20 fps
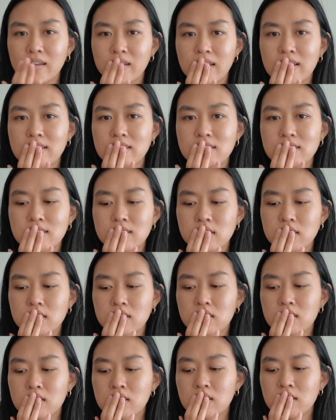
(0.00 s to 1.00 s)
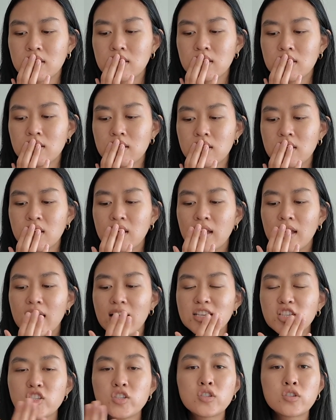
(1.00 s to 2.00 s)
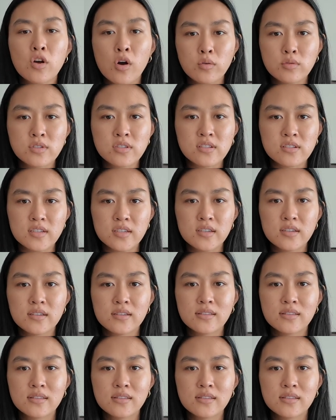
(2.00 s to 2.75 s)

It's just toasty.